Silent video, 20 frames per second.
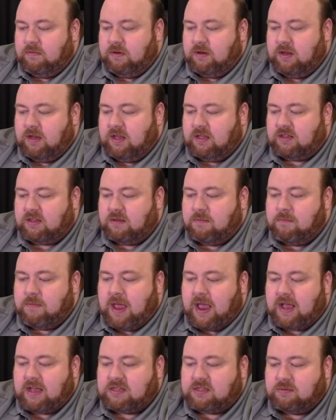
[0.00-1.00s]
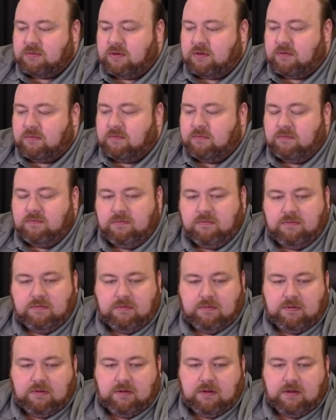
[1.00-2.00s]
hit the maximum
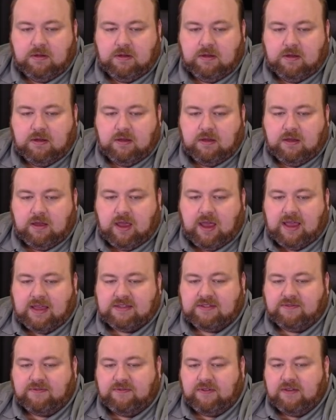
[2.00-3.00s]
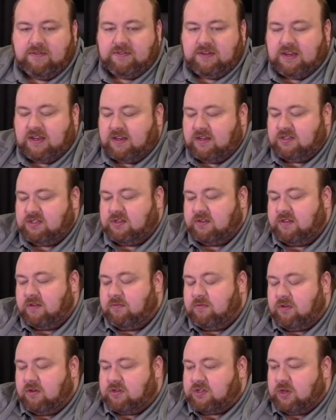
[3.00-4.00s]
as 50 so
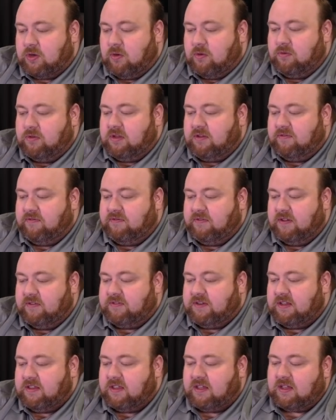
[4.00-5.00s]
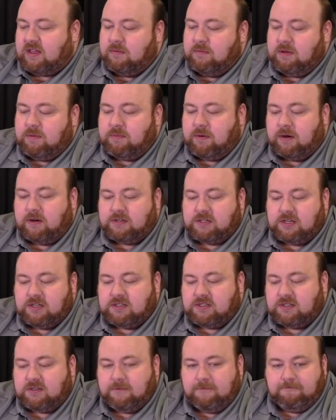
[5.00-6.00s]
that there's only 50 that can be
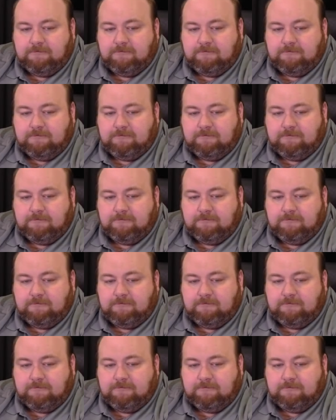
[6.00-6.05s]
purchased.